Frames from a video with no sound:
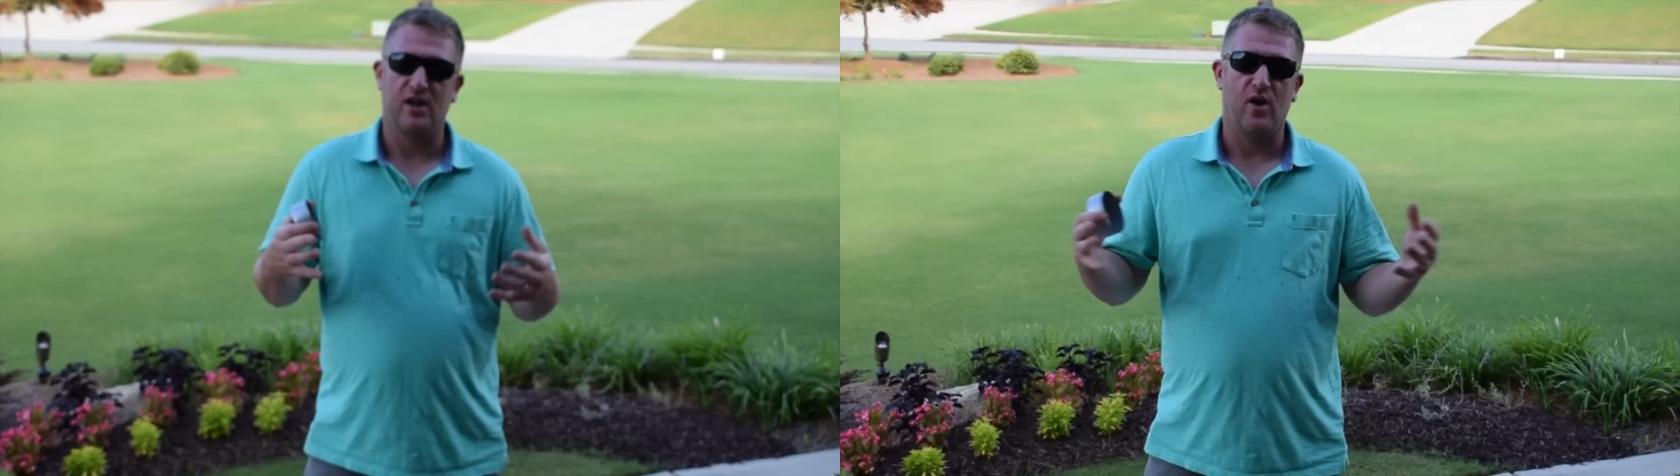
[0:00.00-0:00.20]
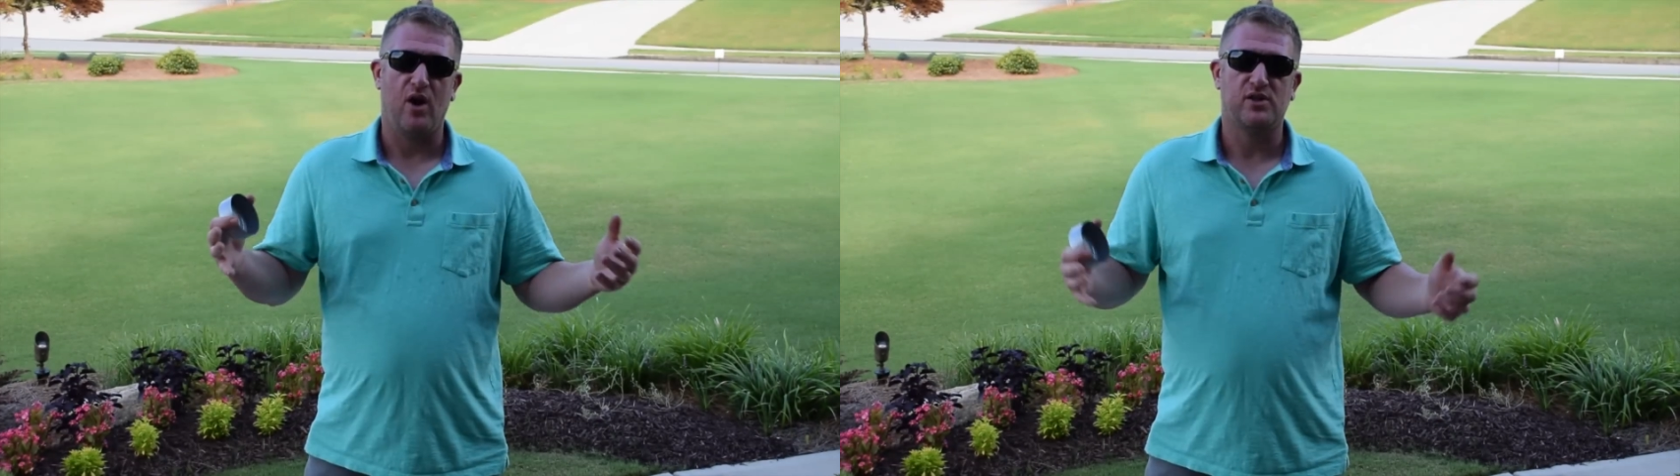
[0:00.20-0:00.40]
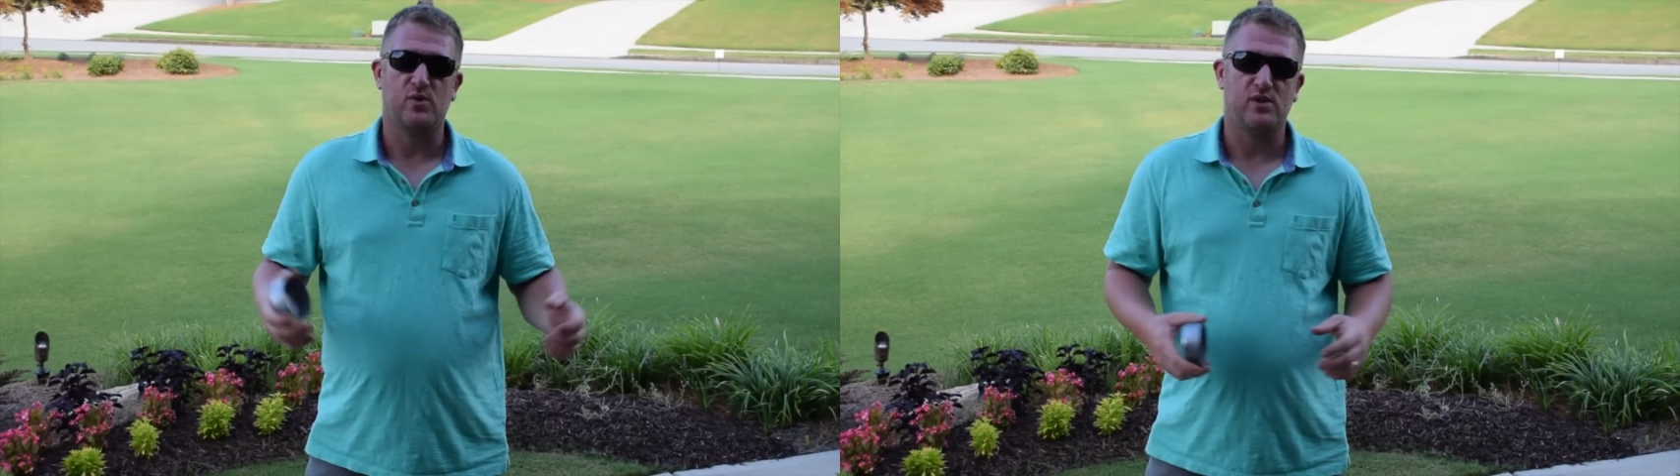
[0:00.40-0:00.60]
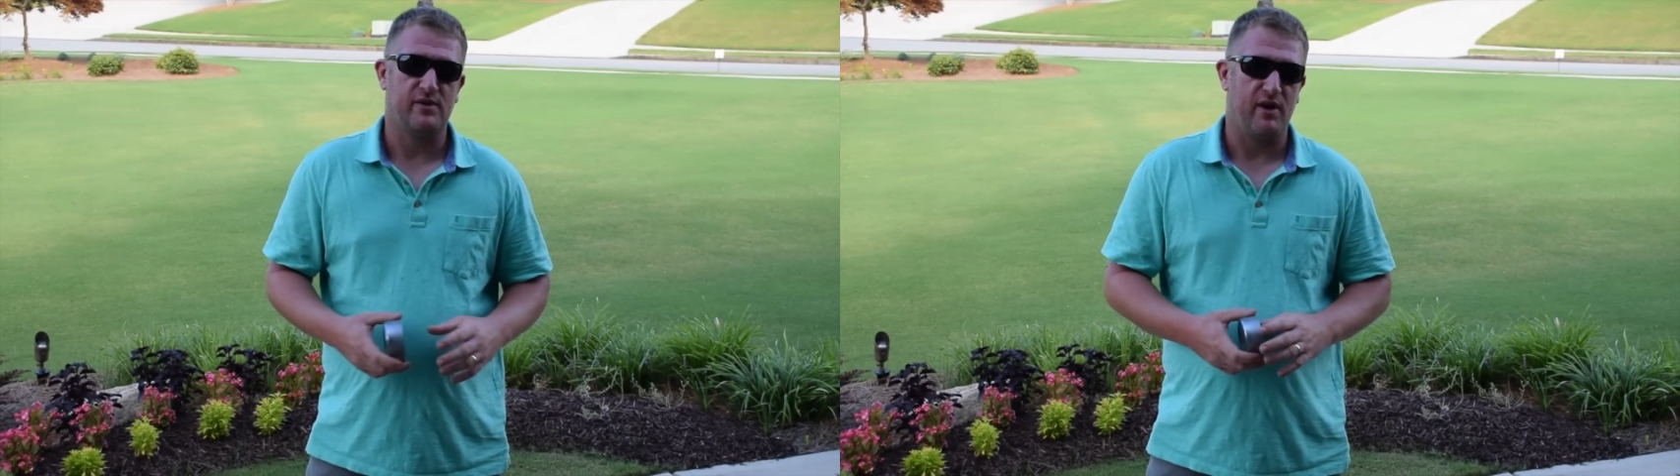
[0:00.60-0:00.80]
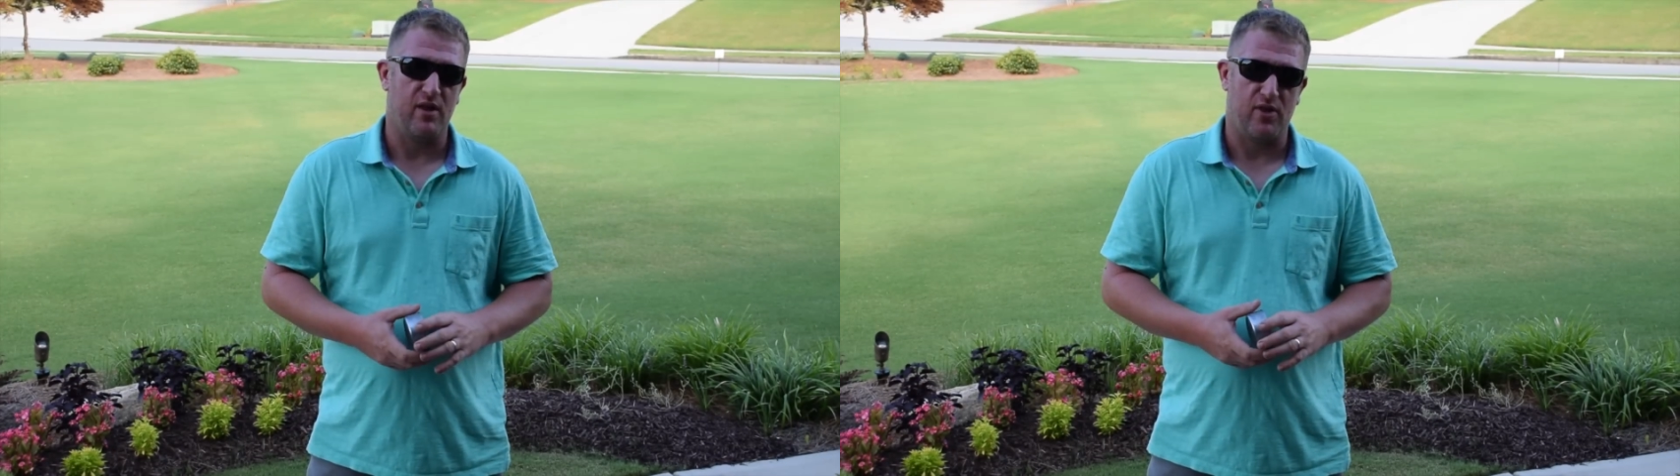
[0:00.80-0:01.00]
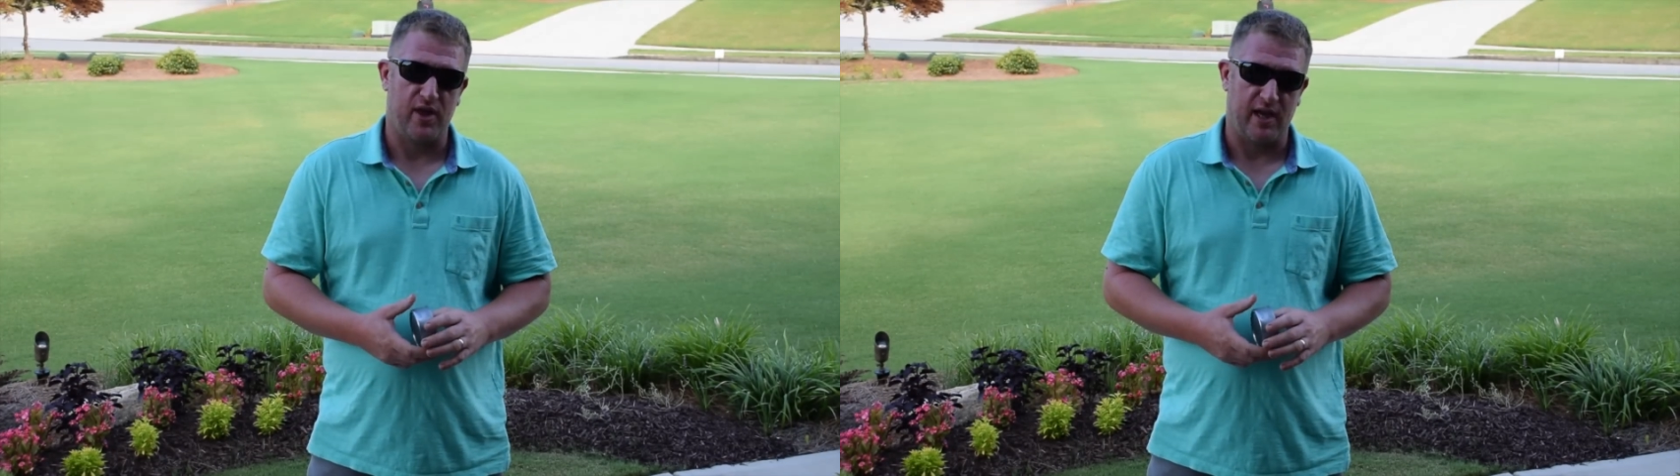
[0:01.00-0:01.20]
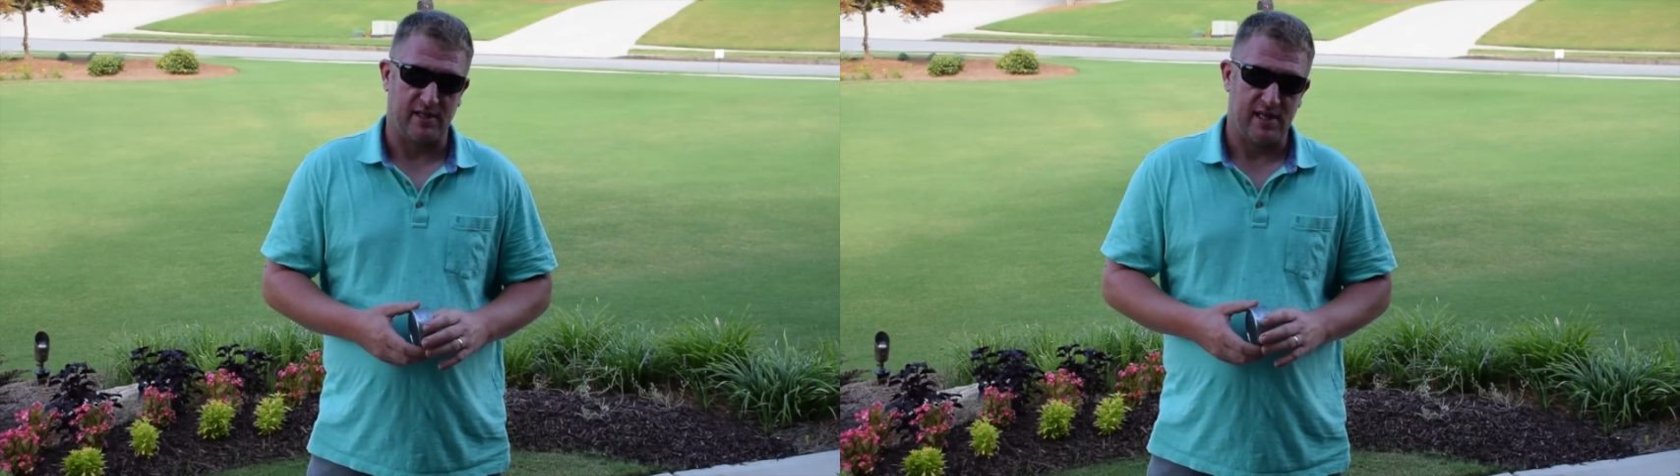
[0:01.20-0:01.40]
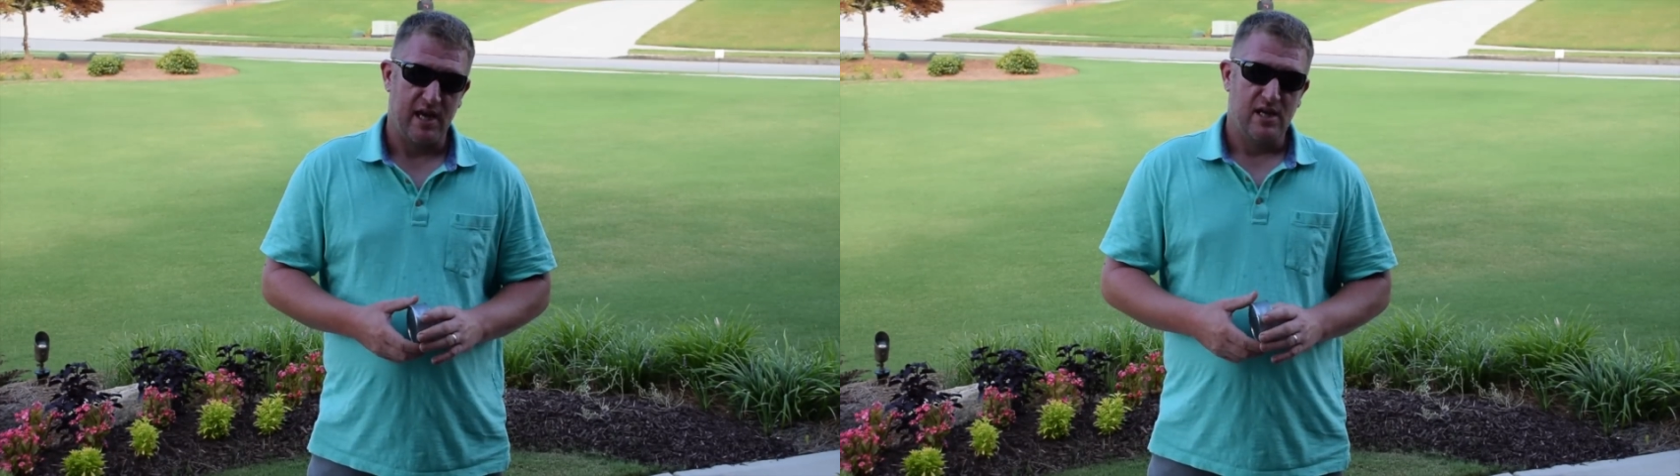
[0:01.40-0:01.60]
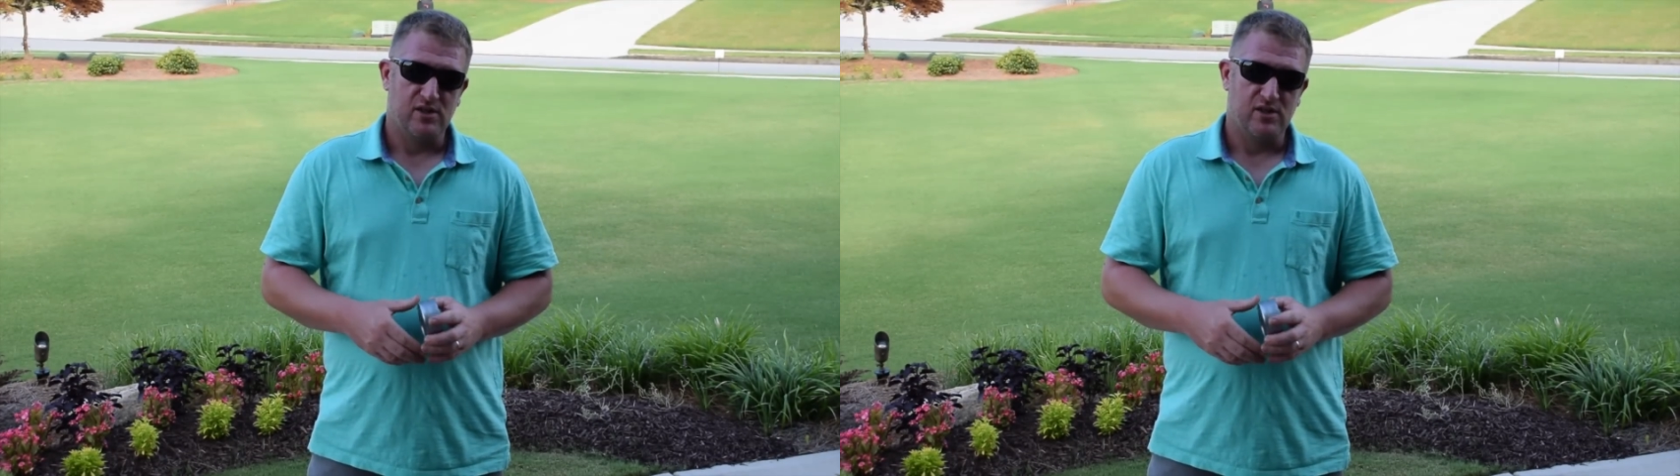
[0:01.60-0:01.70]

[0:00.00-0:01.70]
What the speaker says: all sorts of other things.